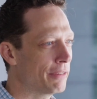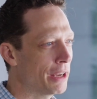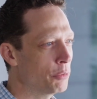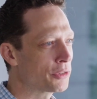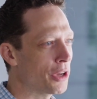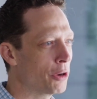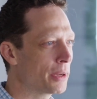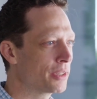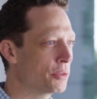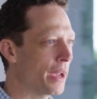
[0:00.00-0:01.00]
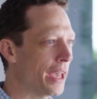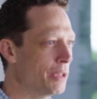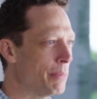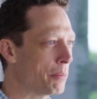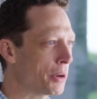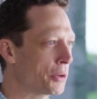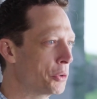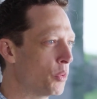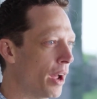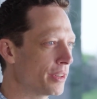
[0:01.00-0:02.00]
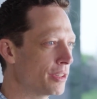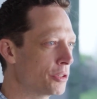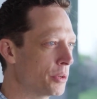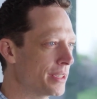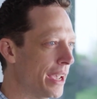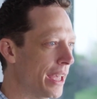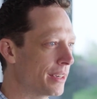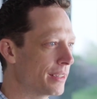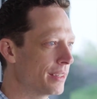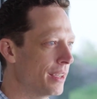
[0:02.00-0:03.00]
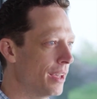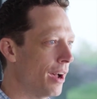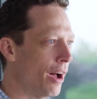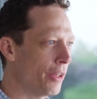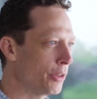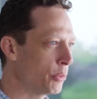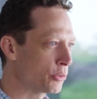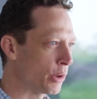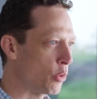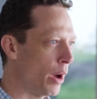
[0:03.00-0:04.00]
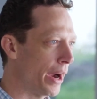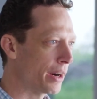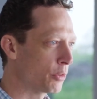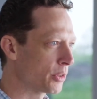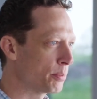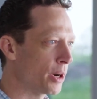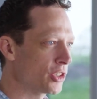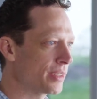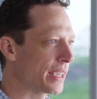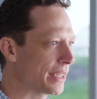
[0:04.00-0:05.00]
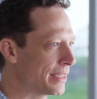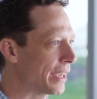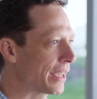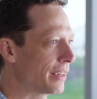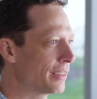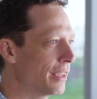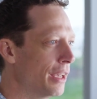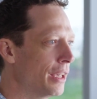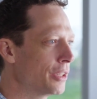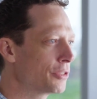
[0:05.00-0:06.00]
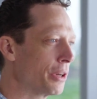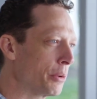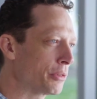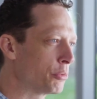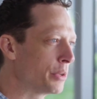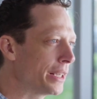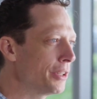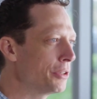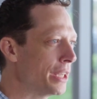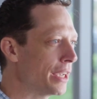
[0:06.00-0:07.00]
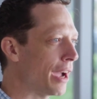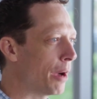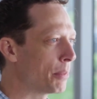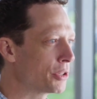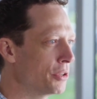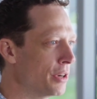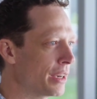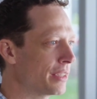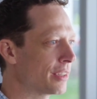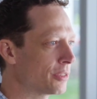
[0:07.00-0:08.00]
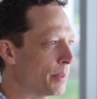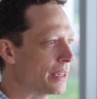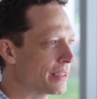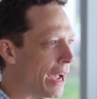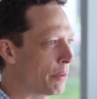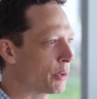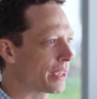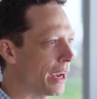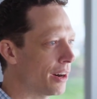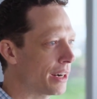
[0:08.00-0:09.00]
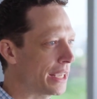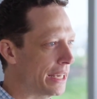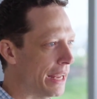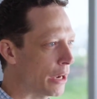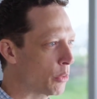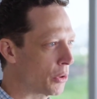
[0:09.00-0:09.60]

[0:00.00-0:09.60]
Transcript: The event was open to any member who wanted to attend. All that was required was purchasing a ticket. So it was a real unique opportunity to spend time with Gary in